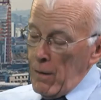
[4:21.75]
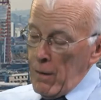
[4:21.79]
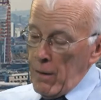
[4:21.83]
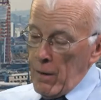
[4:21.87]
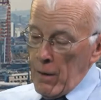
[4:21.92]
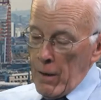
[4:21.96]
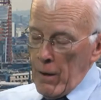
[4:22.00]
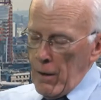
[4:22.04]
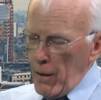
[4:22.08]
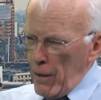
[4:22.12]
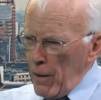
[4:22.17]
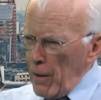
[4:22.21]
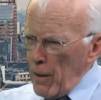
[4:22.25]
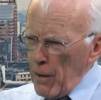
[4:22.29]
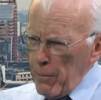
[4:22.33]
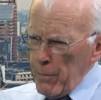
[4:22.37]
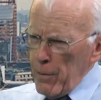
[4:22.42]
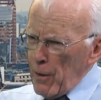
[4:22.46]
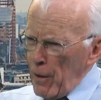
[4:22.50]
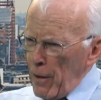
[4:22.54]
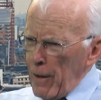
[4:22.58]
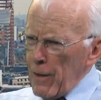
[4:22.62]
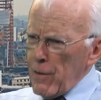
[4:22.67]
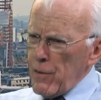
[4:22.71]
It'll clearly be
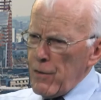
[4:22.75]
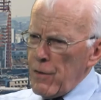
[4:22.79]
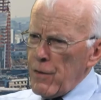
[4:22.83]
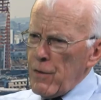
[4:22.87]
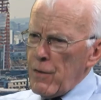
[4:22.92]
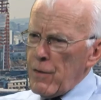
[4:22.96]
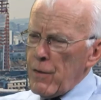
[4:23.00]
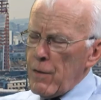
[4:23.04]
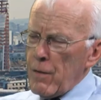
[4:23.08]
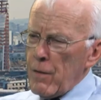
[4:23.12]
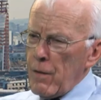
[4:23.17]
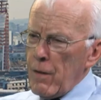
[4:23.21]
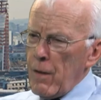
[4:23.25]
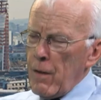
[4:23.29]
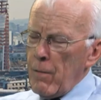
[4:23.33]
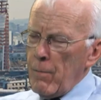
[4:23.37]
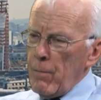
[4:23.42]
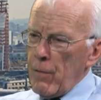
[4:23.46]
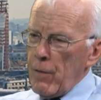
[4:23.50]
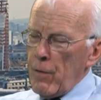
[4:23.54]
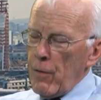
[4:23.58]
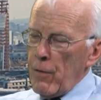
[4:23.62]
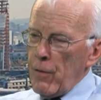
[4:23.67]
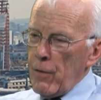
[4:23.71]
the license
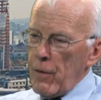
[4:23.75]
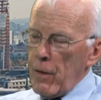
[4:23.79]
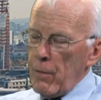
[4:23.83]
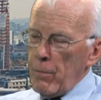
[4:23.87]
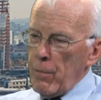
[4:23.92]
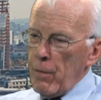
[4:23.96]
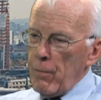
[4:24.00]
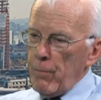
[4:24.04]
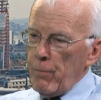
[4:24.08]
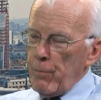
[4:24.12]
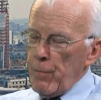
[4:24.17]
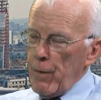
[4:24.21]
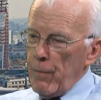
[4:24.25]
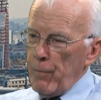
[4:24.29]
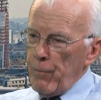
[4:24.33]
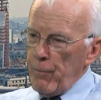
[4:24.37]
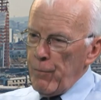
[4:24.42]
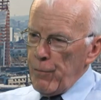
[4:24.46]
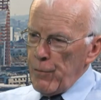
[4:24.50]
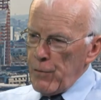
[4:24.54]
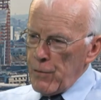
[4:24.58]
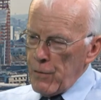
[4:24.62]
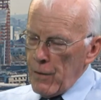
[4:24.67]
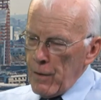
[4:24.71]
authority, but
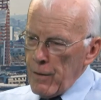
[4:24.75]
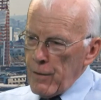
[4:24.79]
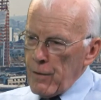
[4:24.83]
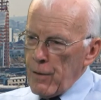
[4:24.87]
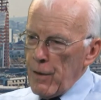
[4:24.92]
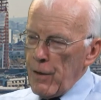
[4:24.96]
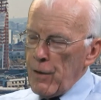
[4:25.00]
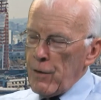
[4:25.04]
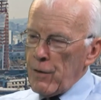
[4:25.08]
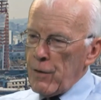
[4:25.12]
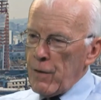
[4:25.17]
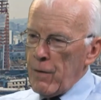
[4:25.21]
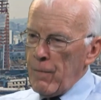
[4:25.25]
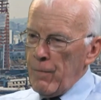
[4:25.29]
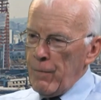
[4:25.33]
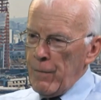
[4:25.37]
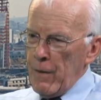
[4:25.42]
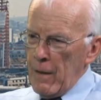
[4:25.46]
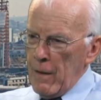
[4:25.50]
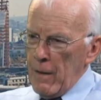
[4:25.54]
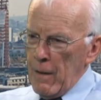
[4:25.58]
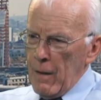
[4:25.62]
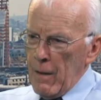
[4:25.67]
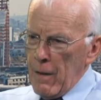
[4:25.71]
facilitation,
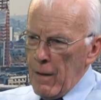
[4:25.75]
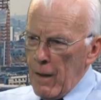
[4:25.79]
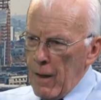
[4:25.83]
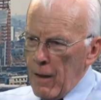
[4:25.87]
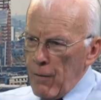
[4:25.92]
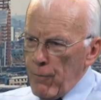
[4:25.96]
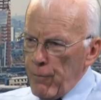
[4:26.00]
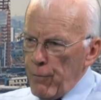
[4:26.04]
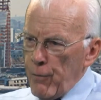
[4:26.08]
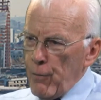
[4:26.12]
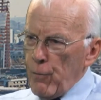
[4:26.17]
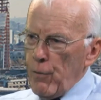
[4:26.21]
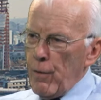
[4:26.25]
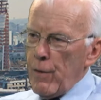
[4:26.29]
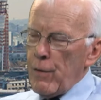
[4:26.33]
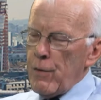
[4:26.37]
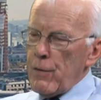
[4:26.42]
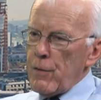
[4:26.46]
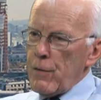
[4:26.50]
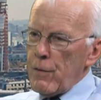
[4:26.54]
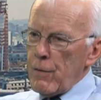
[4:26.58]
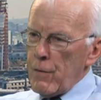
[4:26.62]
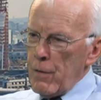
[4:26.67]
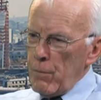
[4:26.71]

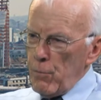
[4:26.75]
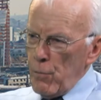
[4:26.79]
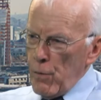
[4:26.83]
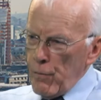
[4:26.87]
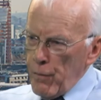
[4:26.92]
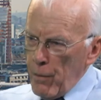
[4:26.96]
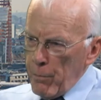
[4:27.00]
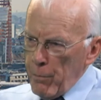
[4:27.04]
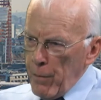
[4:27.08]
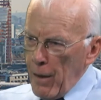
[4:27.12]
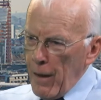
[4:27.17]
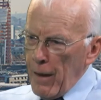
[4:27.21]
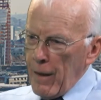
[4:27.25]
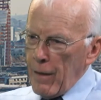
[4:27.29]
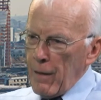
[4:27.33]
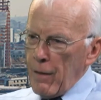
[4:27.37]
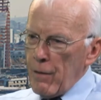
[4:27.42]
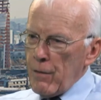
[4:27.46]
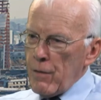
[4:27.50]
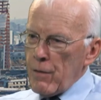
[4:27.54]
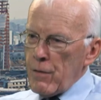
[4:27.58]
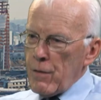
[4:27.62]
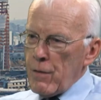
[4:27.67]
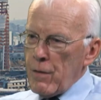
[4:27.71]
influence, removing
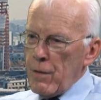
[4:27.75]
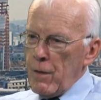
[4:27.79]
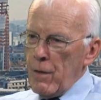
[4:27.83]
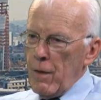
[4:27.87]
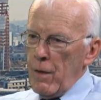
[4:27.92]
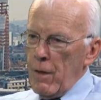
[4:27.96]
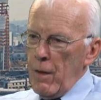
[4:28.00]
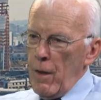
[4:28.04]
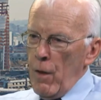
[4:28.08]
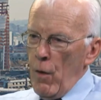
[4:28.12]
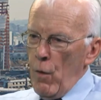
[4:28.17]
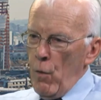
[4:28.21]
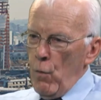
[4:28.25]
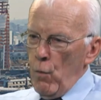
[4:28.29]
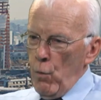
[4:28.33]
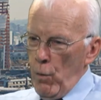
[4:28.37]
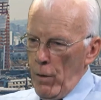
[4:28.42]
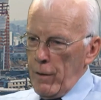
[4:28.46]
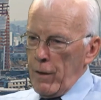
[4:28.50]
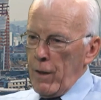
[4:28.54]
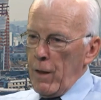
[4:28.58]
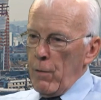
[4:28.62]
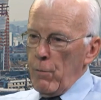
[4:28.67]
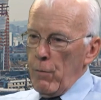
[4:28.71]
barriers,
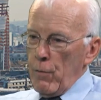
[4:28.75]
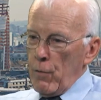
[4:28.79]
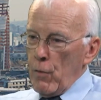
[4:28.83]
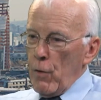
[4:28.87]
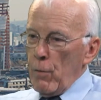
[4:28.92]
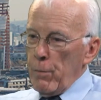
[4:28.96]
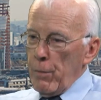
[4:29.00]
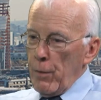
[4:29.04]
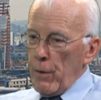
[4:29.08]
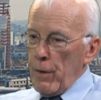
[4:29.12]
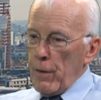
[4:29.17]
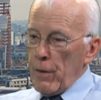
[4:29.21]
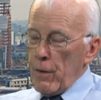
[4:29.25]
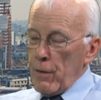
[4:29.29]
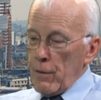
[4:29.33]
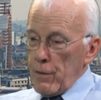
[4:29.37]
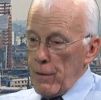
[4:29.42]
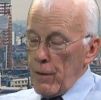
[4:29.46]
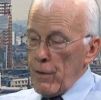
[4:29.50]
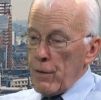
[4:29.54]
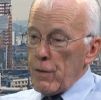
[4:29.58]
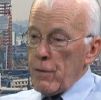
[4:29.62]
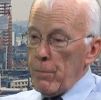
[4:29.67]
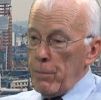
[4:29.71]
working with operators
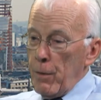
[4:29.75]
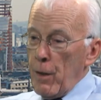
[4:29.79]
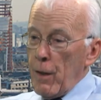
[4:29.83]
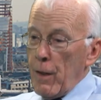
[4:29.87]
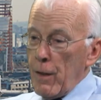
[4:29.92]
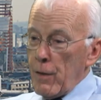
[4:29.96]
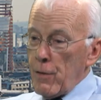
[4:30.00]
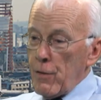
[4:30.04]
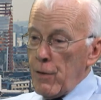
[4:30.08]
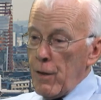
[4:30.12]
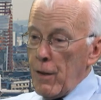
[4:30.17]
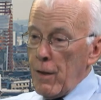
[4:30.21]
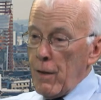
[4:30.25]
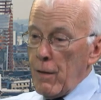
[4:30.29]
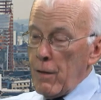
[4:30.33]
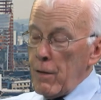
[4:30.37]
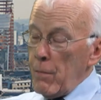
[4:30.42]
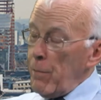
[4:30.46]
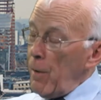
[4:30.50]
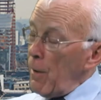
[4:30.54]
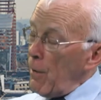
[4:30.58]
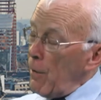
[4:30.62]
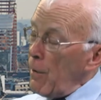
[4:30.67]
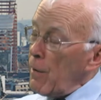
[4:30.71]
and the supply chain to
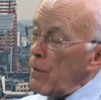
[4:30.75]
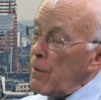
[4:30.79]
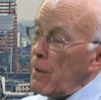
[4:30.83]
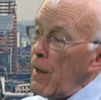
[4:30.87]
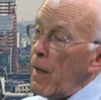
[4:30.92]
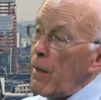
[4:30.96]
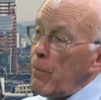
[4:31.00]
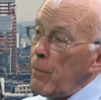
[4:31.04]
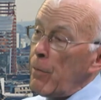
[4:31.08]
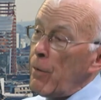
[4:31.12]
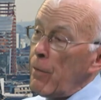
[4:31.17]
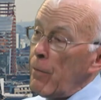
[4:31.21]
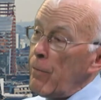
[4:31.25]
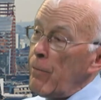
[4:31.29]
make things happen.